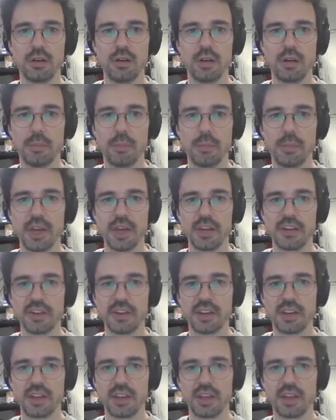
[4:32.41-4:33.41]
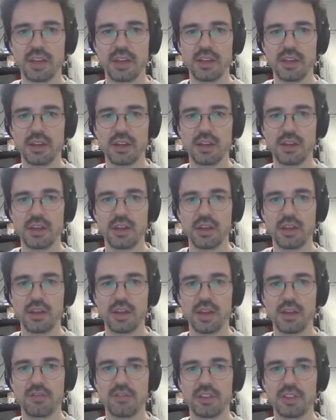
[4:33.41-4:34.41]
magically,
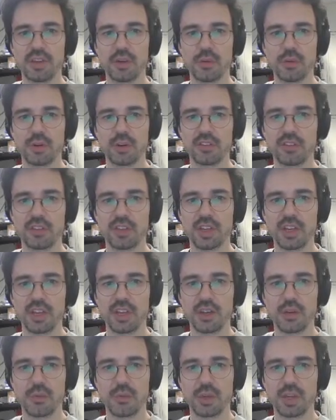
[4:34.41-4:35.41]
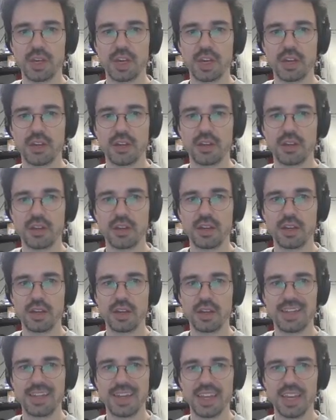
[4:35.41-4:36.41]
everything works again, and we get
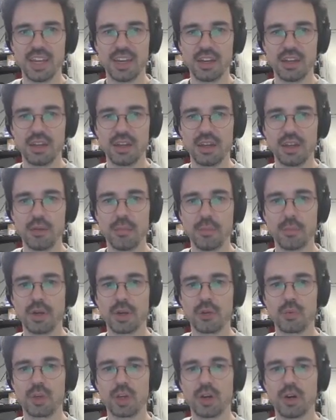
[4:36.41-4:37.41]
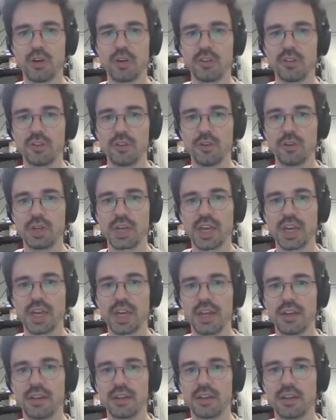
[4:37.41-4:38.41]
gain, but we also
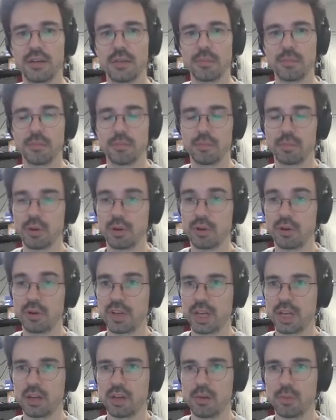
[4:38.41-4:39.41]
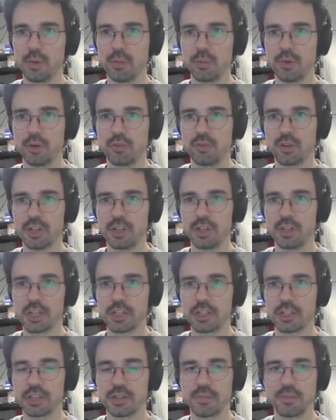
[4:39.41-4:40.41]
get perfect common mode
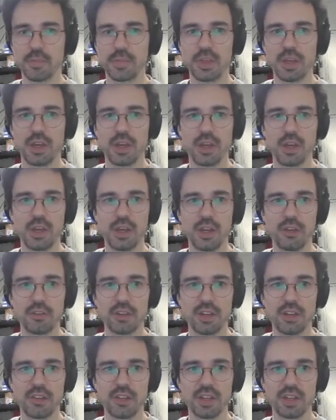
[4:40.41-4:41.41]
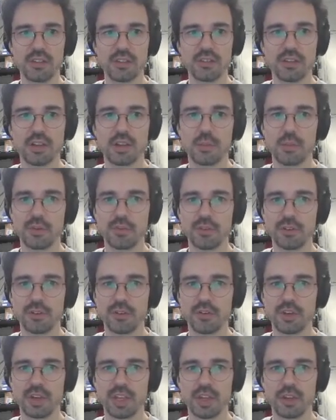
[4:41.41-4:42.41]
rejection. And so let's take this a little bit further
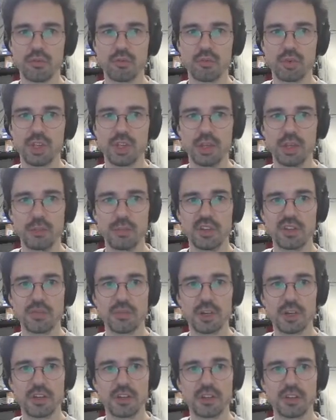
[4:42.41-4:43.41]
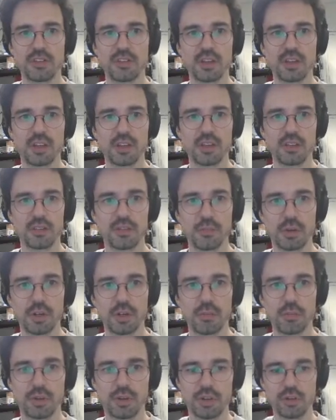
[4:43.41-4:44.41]
and really mismatch these things. So I'm going to
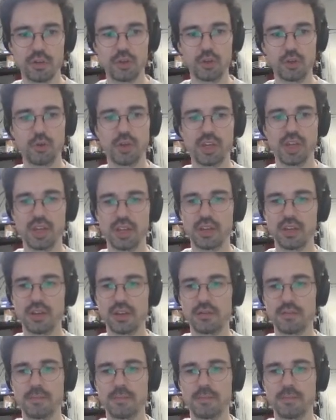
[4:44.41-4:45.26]
put 2K here.